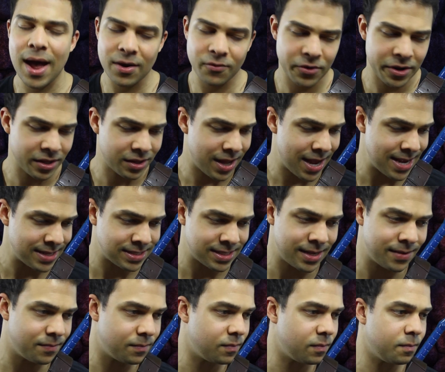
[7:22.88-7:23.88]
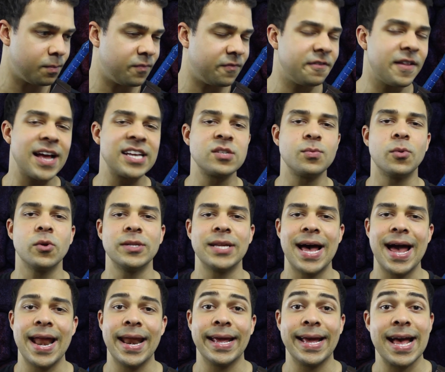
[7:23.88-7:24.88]
I realize that flexible
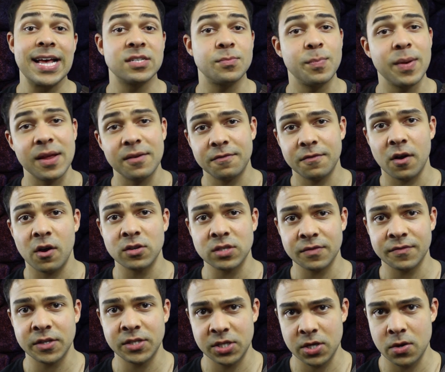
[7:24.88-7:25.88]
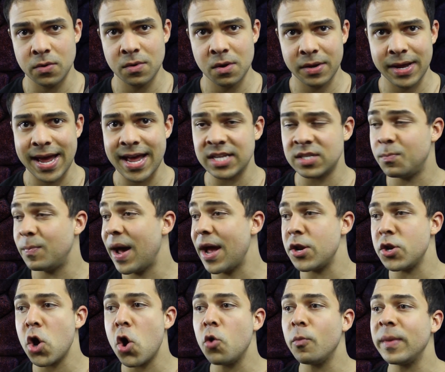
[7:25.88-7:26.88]
dieting has pitfalls of its own, okay? It's by
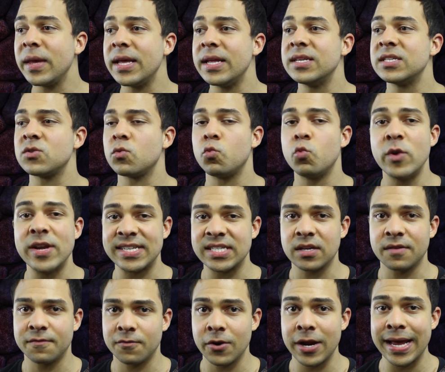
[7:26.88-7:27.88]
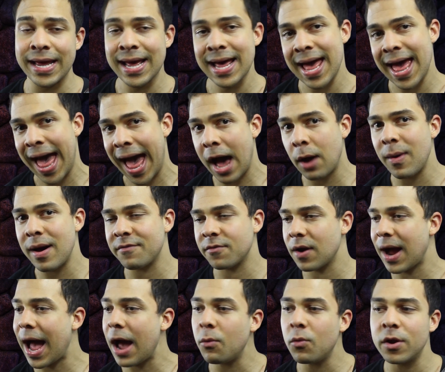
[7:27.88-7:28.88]
no means risk-free.
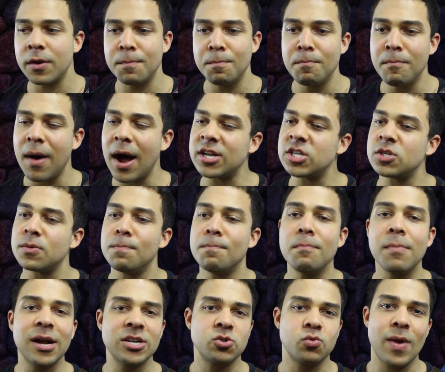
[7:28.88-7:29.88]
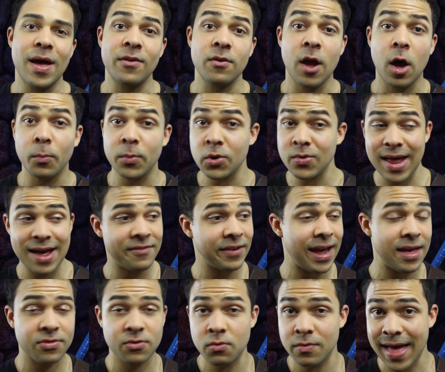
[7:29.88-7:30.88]
However, I would much, much rather help you
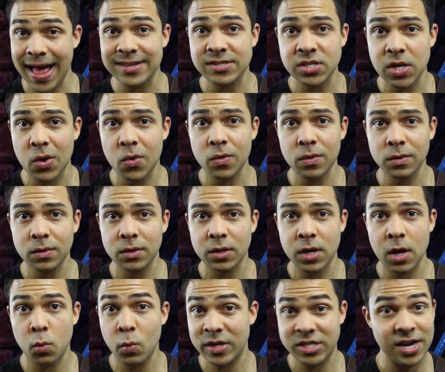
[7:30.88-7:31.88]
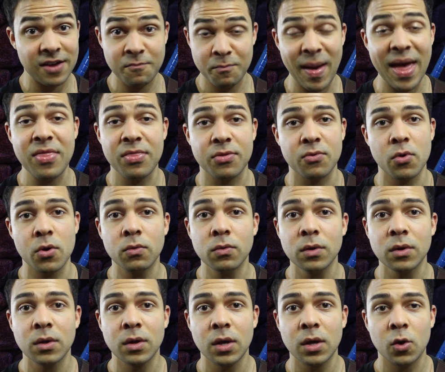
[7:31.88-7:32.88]
navigate through that zone, which I've been through,
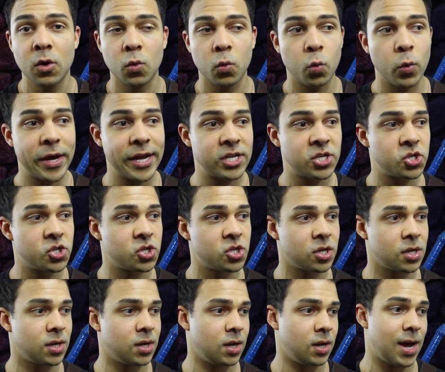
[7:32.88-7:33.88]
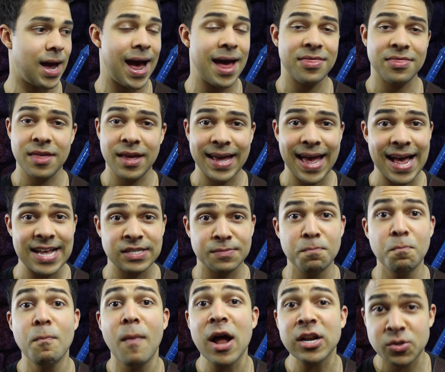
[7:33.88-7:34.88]
which I think has
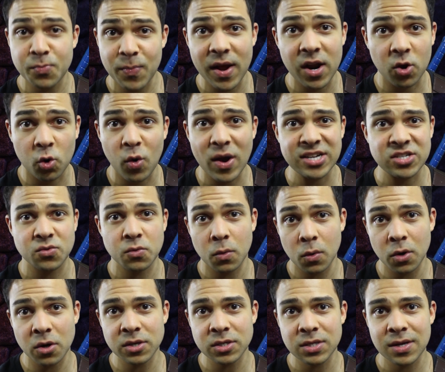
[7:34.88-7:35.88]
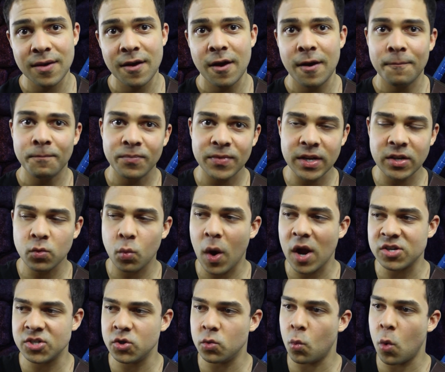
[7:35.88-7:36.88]
much better quest rewards, than to
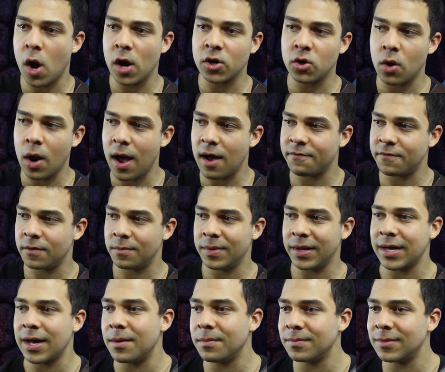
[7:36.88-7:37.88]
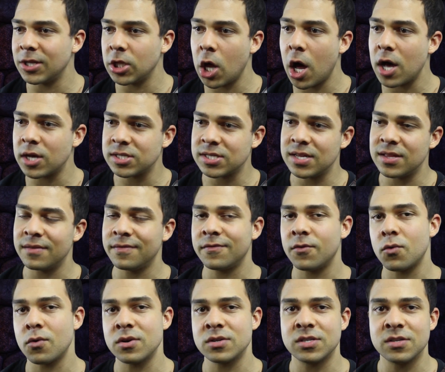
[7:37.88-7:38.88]
watch you wander off and become lost in the
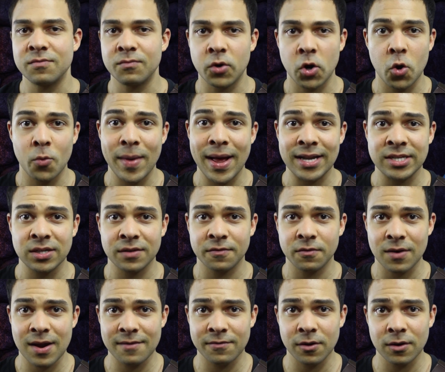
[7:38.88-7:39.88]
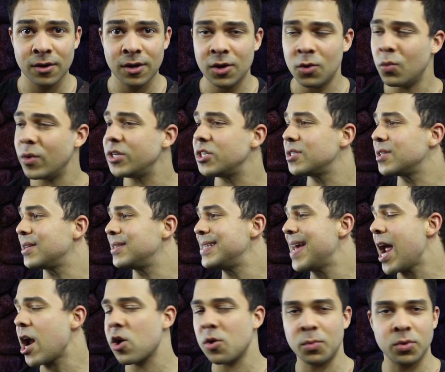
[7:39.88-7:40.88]
forest of bro magic forever, which is a
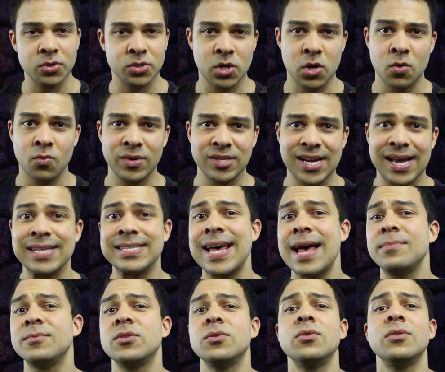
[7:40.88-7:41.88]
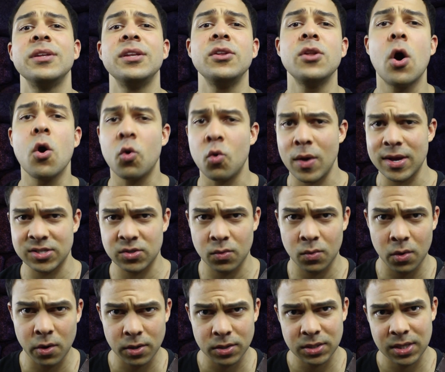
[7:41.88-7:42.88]
terrible zone which has absolutely no quest
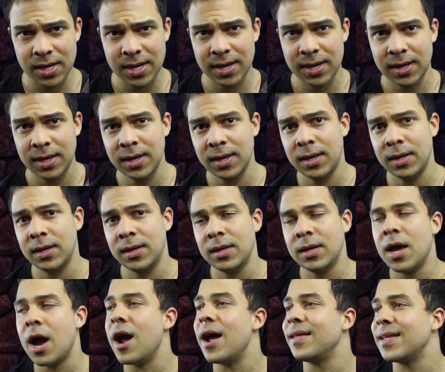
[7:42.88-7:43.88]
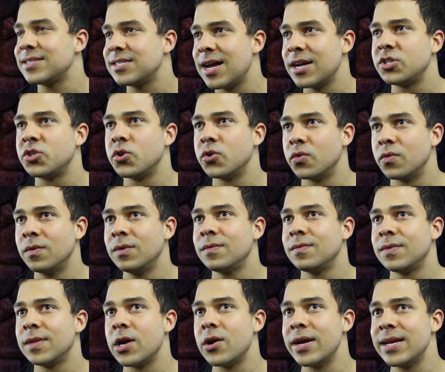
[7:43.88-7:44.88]
rewards. Alright, that's not true.
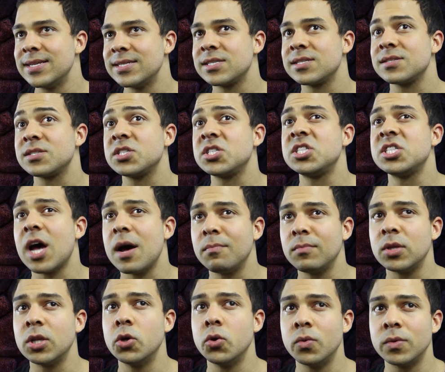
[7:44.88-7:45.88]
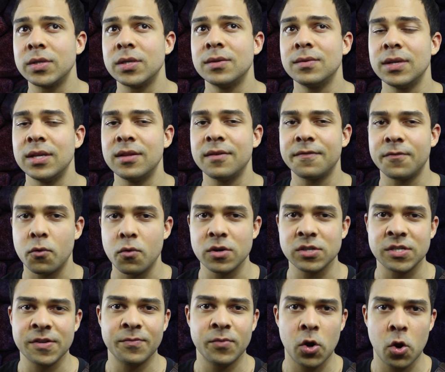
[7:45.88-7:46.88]
There is some loot in the
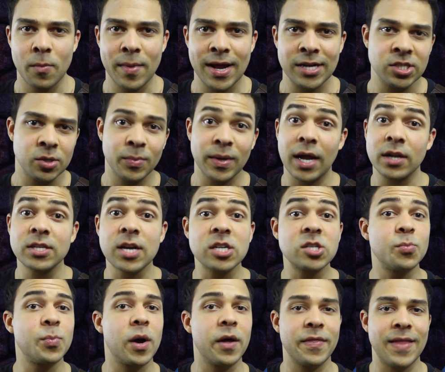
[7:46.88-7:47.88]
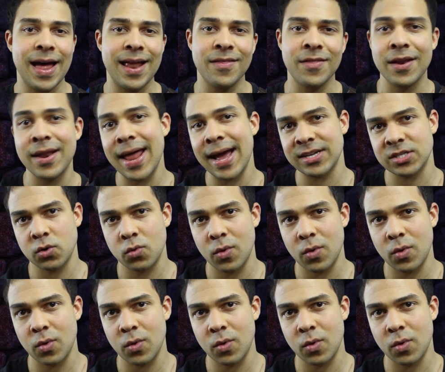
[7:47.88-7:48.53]
forest of bro magic, but I'll touch upon that in the next